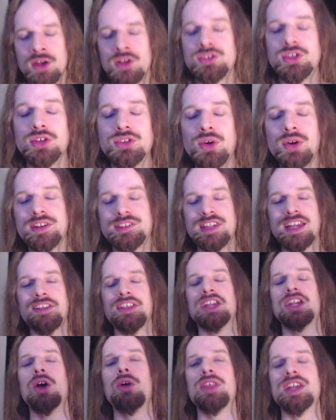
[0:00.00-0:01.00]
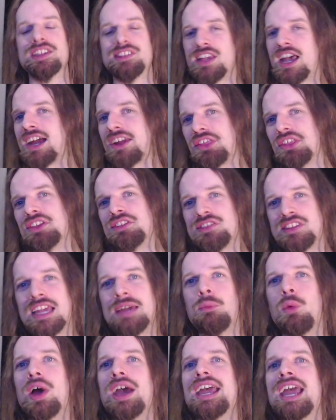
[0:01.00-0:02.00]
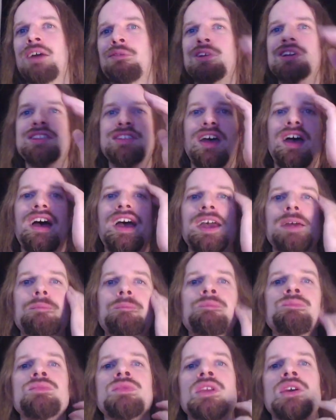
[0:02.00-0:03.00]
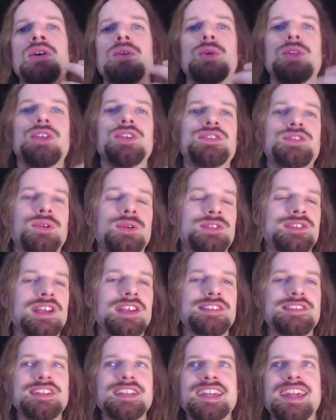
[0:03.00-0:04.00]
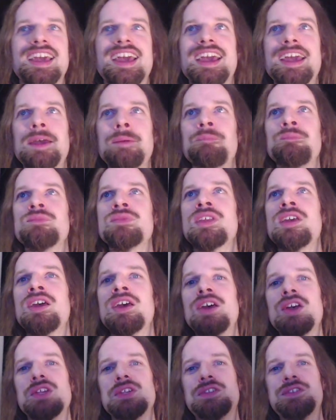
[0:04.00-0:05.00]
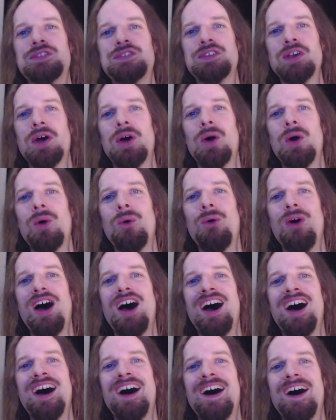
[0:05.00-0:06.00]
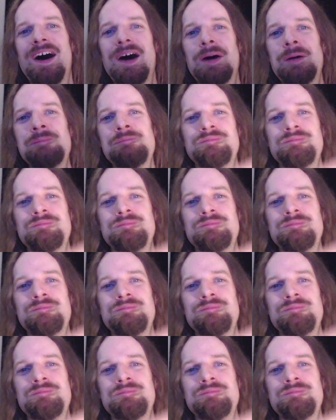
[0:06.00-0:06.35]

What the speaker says: Don't exactly go exactly the same way every time with the Source SDK. So,